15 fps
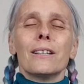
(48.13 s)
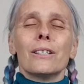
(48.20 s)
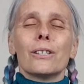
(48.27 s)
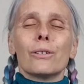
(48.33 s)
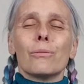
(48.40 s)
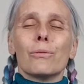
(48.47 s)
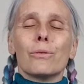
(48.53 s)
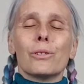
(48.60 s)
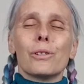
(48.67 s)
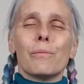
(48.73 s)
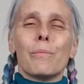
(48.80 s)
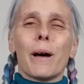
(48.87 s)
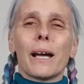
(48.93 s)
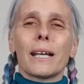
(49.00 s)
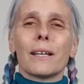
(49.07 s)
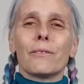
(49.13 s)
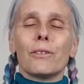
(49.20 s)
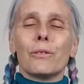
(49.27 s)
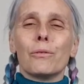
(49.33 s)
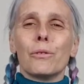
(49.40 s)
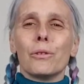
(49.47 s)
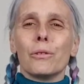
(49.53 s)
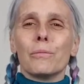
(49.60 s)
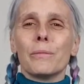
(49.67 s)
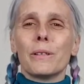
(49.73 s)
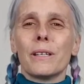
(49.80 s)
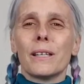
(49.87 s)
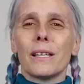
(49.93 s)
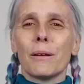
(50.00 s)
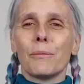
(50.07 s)
towards the back of the room.
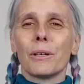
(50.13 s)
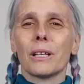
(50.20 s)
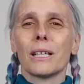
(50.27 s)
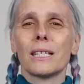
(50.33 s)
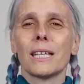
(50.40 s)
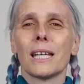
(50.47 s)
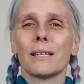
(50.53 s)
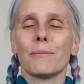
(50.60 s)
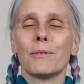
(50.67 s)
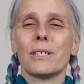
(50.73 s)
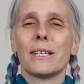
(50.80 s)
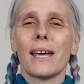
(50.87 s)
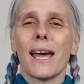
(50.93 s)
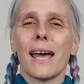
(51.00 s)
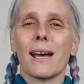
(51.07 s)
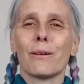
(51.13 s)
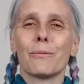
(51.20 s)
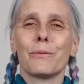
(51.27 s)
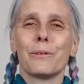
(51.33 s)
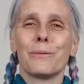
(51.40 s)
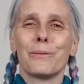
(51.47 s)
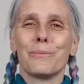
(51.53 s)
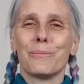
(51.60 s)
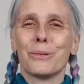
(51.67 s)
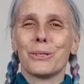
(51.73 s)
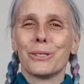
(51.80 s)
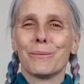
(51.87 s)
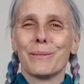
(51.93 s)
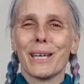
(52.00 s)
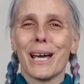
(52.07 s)
Then we're going to take them down,
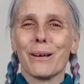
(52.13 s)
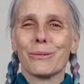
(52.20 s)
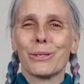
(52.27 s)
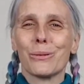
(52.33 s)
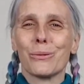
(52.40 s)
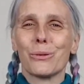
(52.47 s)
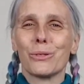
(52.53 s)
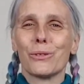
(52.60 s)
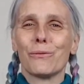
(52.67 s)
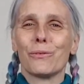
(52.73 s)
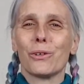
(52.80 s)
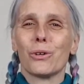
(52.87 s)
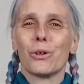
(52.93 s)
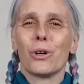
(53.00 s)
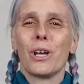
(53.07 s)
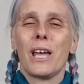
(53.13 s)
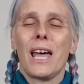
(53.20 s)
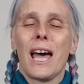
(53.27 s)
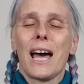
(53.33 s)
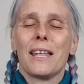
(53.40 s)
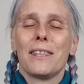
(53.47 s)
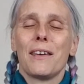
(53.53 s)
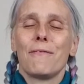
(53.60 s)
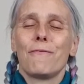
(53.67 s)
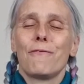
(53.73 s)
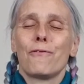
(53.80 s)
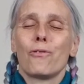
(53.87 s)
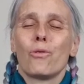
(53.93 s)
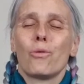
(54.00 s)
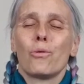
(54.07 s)
push them down towards the floor, and then
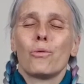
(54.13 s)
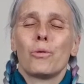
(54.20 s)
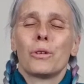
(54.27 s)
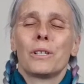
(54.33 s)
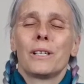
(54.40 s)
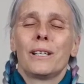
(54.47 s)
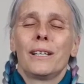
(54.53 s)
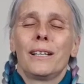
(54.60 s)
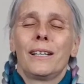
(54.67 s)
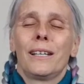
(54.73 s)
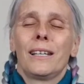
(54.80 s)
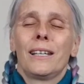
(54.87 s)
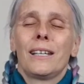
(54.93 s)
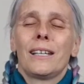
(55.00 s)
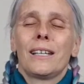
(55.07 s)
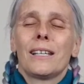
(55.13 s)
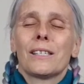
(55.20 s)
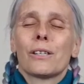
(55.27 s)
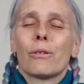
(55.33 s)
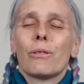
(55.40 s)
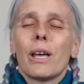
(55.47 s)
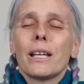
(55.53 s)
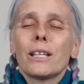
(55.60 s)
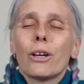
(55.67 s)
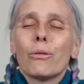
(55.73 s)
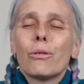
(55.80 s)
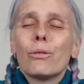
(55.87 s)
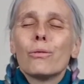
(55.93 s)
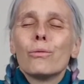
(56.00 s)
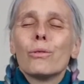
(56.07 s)
forward. So then go
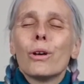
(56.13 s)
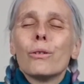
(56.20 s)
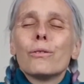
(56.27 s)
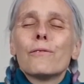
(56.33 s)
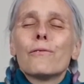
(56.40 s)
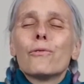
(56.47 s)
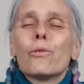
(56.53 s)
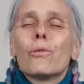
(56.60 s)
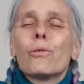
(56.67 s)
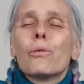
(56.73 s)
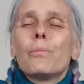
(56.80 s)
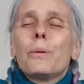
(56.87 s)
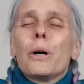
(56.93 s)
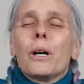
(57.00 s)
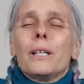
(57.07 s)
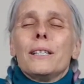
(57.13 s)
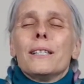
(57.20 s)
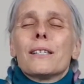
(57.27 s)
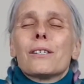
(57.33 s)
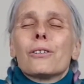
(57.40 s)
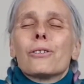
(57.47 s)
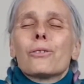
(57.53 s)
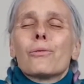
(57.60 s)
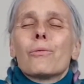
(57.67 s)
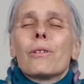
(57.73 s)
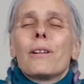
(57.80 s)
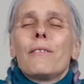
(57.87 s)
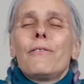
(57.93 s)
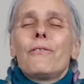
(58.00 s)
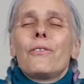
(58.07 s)
through those 4 points, just
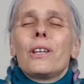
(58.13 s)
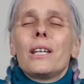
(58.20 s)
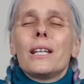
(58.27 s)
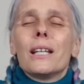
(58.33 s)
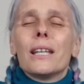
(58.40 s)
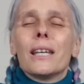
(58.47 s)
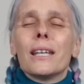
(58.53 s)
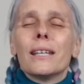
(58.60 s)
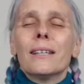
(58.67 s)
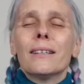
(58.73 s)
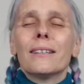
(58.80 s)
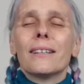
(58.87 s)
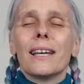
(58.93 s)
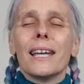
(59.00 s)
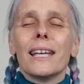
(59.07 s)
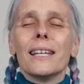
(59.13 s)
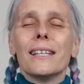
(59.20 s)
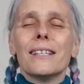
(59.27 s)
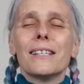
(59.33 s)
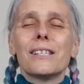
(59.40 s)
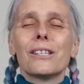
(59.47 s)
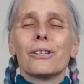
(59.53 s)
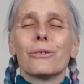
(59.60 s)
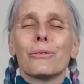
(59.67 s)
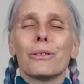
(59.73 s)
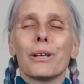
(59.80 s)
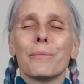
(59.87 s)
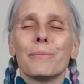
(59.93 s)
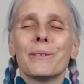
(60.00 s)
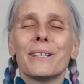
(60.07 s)
really feeling into
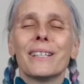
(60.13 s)
them,